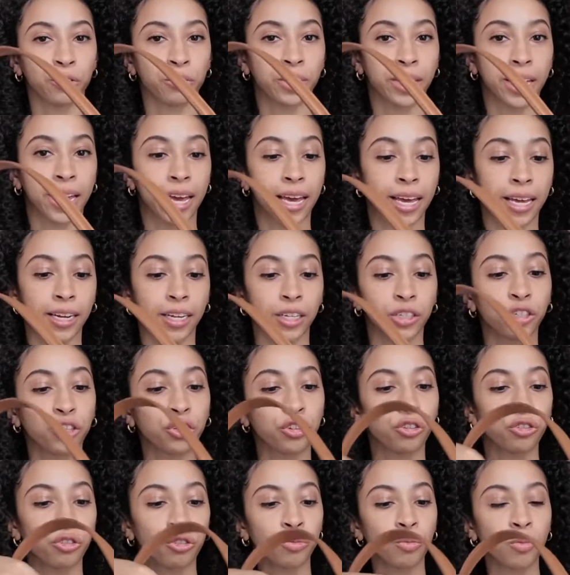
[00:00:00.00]
you get
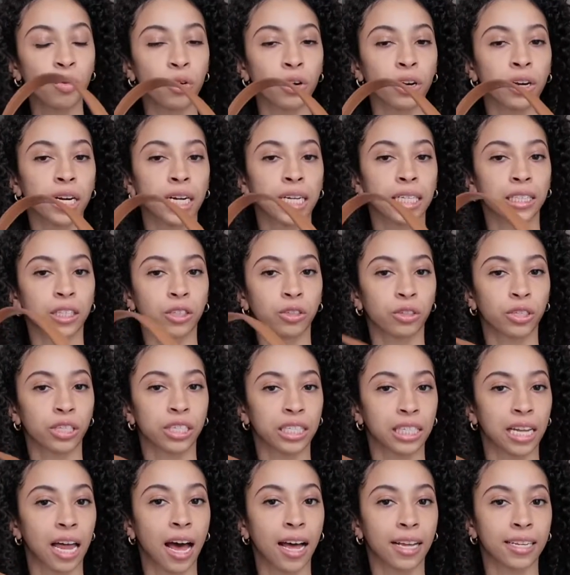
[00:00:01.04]
two more little
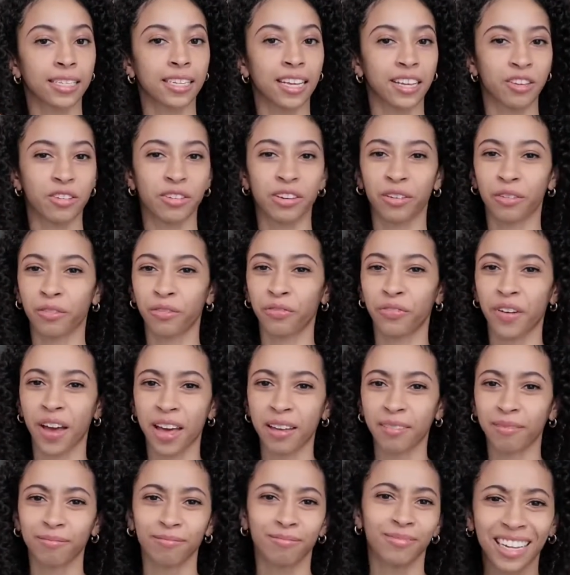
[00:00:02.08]
slots that you can
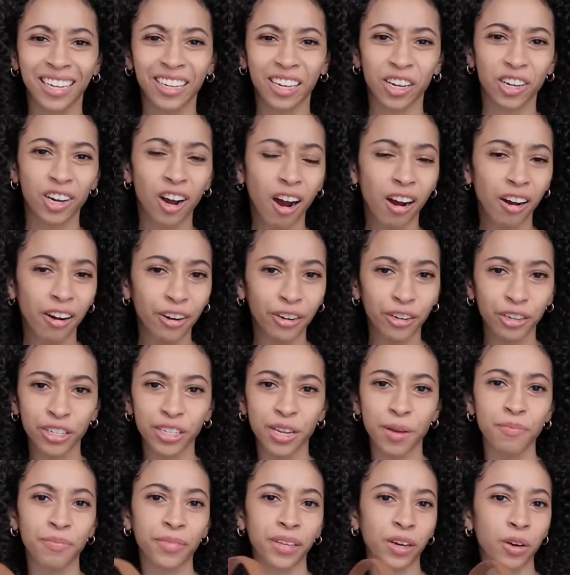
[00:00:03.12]
fit like a card or
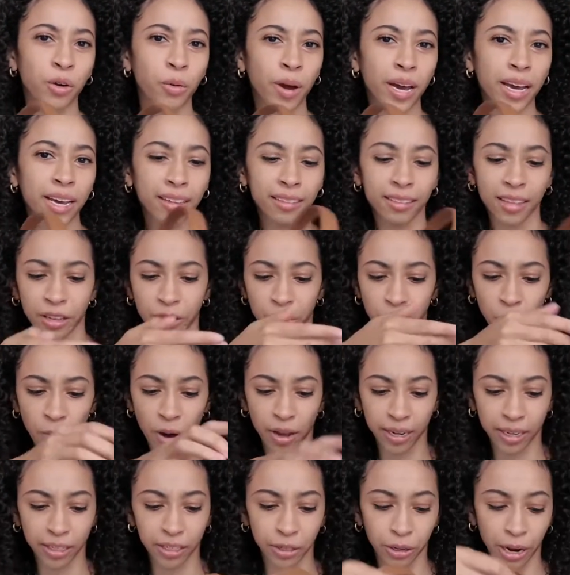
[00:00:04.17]
something quick that you
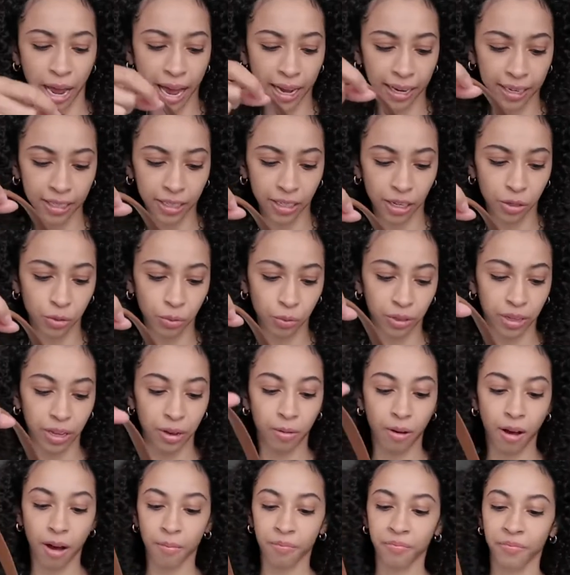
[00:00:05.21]
wanted to access really
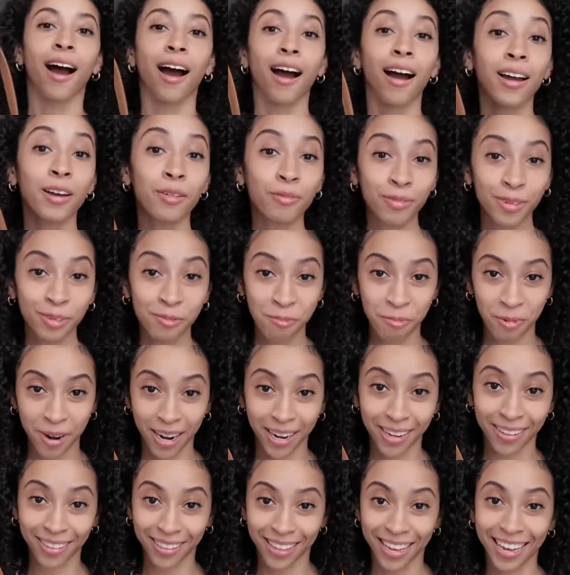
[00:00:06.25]
well. I would
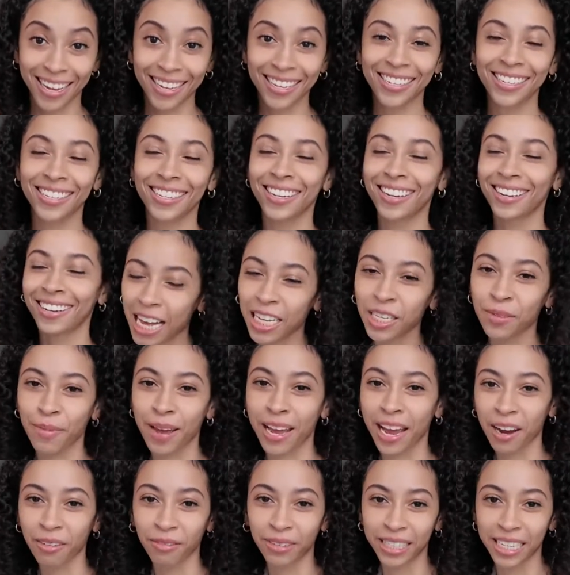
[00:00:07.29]
wear this as my
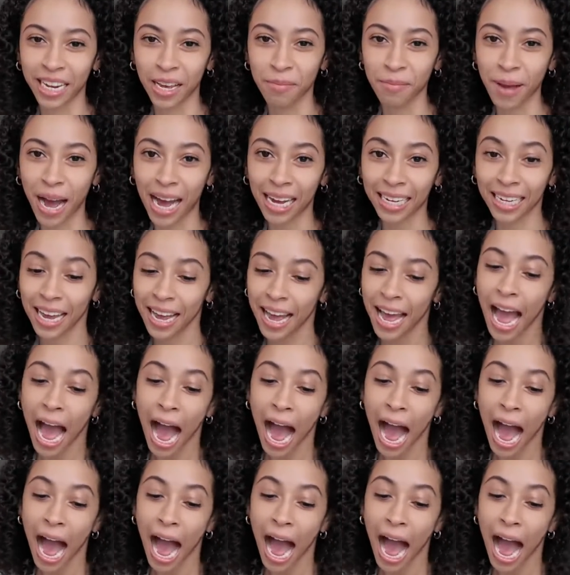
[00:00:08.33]
everyday bag.